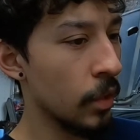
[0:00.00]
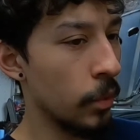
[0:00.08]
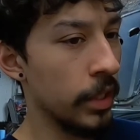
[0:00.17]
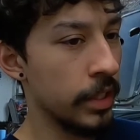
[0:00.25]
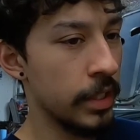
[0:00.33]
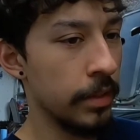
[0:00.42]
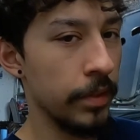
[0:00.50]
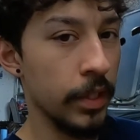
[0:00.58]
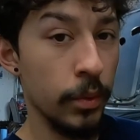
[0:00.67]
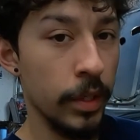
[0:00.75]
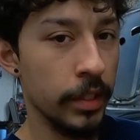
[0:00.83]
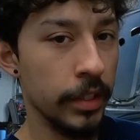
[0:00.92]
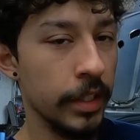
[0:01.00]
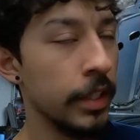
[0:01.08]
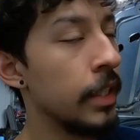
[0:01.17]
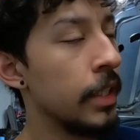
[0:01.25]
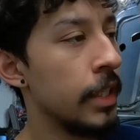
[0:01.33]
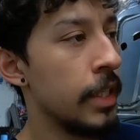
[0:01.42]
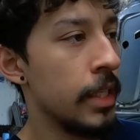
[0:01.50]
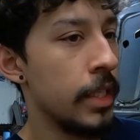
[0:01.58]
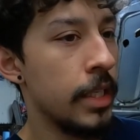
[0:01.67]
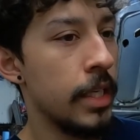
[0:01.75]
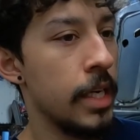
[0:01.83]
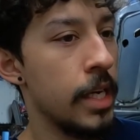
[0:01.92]
relatively quickly.
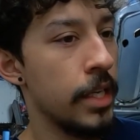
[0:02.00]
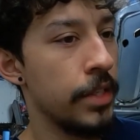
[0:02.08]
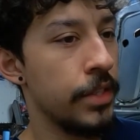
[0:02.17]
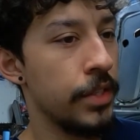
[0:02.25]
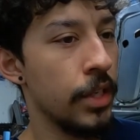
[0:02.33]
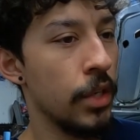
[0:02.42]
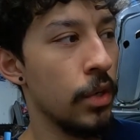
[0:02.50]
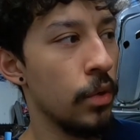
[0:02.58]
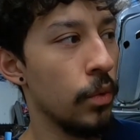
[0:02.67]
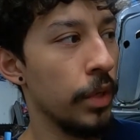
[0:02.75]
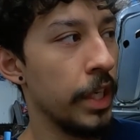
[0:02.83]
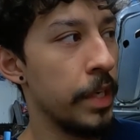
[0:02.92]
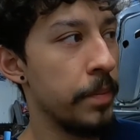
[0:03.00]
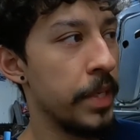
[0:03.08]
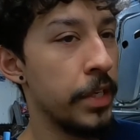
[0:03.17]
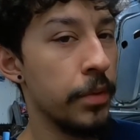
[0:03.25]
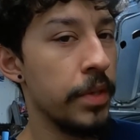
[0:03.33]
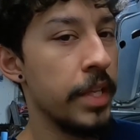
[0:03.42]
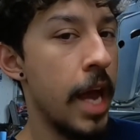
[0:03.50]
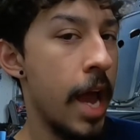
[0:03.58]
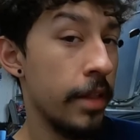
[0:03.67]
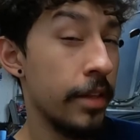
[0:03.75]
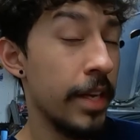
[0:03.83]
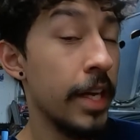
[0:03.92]
So we're going to be doing
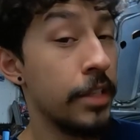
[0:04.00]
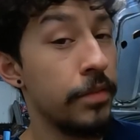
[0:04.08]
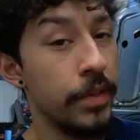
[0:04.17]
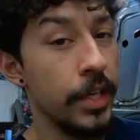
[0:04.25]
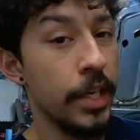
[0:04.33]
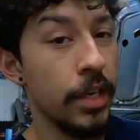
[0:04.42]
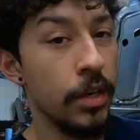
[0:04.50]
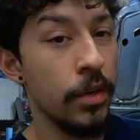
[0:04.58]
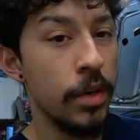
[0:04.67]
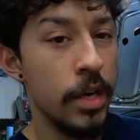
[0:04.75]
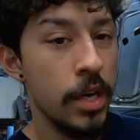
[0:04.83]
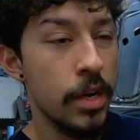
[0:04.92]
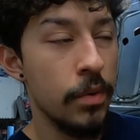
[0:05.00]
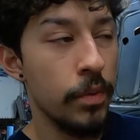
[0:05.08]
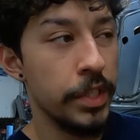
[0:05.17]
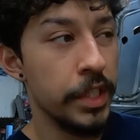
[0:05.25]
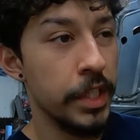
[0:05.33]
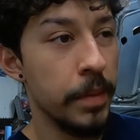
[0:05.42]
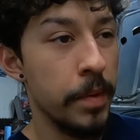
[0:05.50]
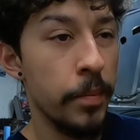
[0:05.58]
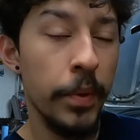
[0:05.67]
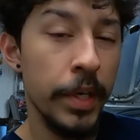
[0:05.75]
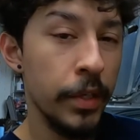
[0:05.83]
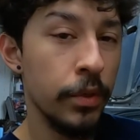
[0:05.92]
that in the next video, which is going to be
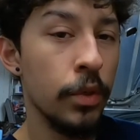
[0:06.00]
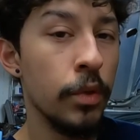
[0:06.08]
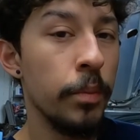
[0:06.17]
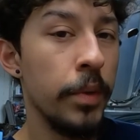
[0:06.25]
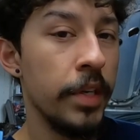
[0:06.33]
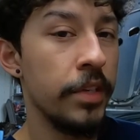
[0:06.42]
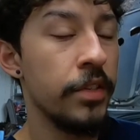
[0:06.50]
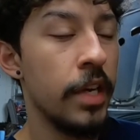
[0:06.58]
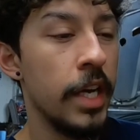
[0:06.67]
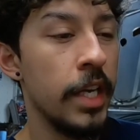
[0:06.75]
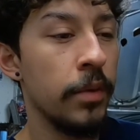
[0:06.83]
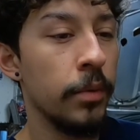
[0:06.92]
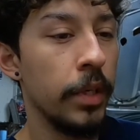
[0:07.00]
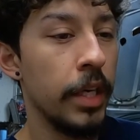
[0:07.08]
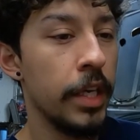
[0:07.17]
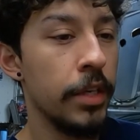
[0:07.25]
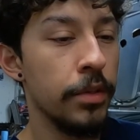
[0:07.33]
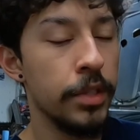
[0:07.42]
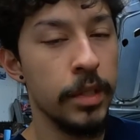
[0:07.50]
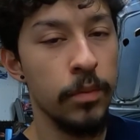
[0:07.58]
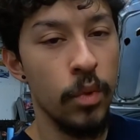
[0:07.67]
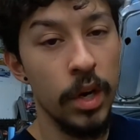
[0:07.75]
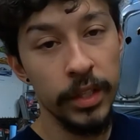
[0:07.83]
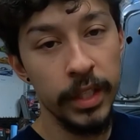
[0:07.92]
pretty cool, pretty exciting. We'll get to do
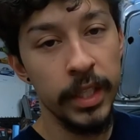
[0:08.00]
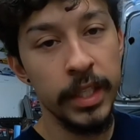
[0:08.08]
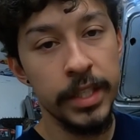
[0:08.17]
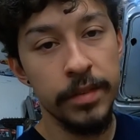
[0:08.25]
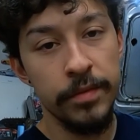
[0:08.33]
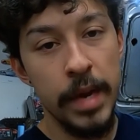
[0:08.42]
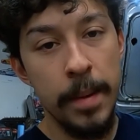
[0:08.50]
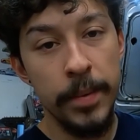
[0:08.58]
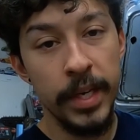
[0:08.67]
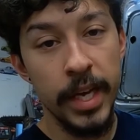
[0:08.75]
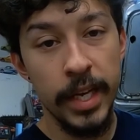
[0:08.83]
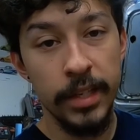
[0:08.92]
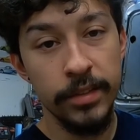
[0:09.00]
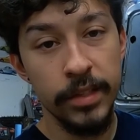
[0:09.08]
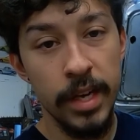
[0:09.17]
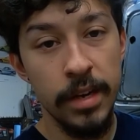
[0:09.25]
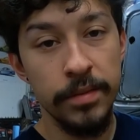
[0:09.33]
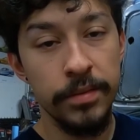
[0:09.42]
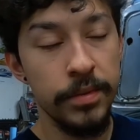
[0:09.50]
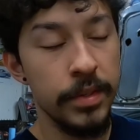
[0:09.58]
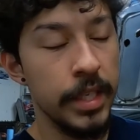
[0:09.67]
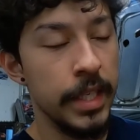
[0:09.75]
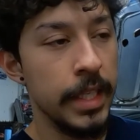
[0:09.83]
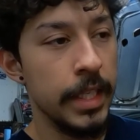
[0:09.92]
some welding and some fabricating stuff,
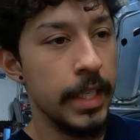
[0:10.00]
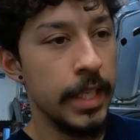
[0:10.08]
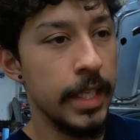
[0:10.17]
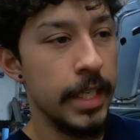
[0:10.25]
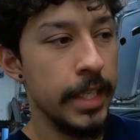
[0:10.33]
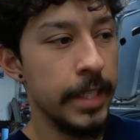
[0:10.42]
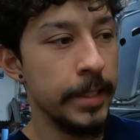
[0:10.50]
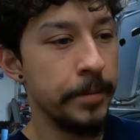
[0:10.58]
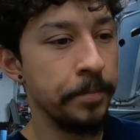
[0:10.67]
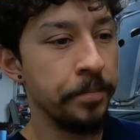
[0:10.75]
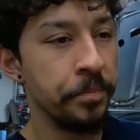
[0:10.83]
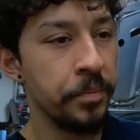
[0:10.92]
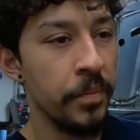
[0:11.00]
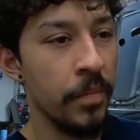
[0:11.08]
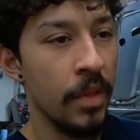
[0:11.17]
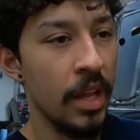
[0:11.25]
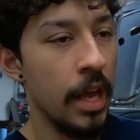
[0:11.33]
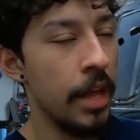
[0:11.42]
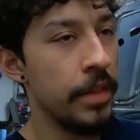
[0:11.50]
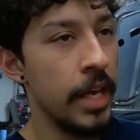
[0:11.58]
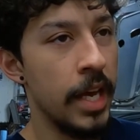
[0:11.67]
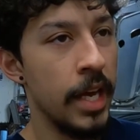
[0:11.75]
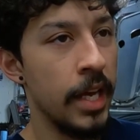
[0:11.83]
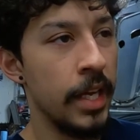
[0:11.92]
and
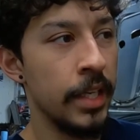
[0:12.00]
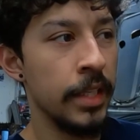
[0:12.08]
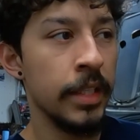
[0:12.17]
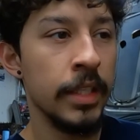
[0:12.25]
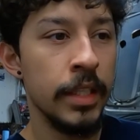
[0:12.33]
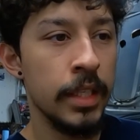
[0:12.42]
then